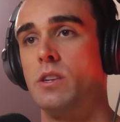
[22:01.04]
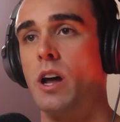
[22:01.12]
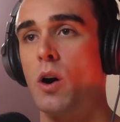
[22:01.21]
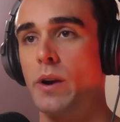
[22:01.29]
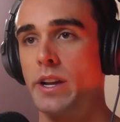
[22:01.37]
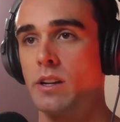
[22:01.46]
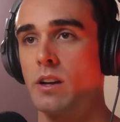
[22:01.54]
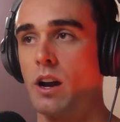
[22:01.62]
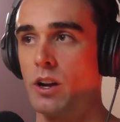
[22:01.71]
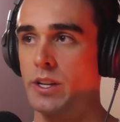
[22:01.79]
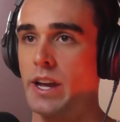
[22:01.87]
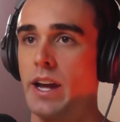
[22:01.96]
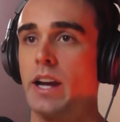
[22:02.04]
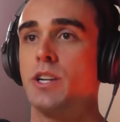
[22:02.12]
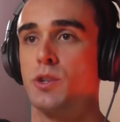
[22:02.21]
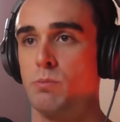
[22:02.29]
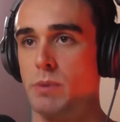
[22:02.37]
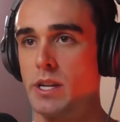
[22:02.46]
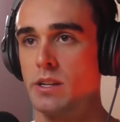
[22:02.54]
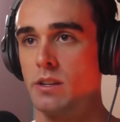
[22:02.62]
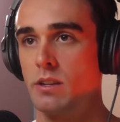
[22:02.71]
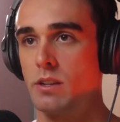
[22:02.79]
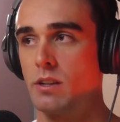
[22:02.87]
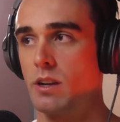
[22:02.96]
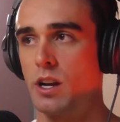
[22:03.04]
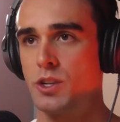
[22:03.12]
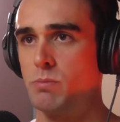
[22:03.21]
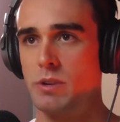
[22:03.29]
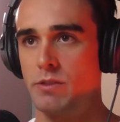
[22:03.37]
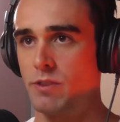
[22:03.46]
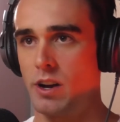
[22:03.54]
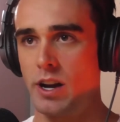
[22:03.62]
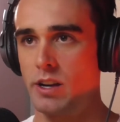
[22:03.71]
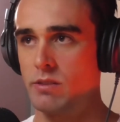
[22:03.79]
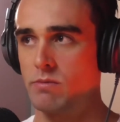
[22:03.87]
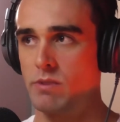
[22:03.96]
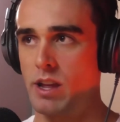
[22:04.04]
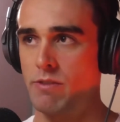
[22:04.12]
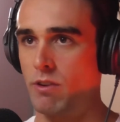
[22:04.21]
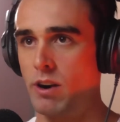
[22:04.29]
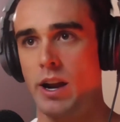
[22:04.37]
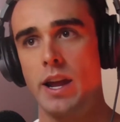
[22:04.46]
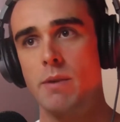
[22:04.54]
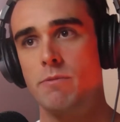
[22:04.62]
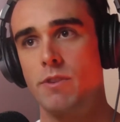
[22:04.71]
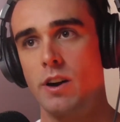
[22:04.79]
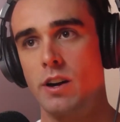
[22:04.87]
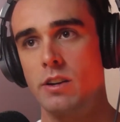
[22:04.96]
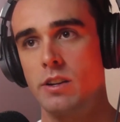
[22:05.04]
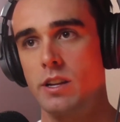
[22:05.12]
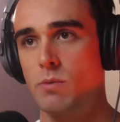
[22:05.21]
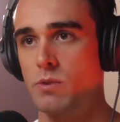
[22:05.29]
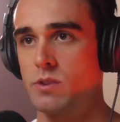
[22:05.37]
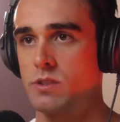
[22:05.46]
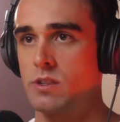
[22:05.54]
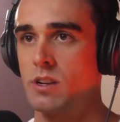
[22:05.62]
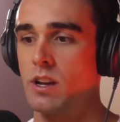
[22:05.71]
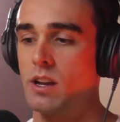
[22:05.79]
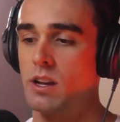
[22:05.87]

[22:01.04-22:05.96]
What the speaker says: knowing, okay, I should be fine, therefore I am fine. It was,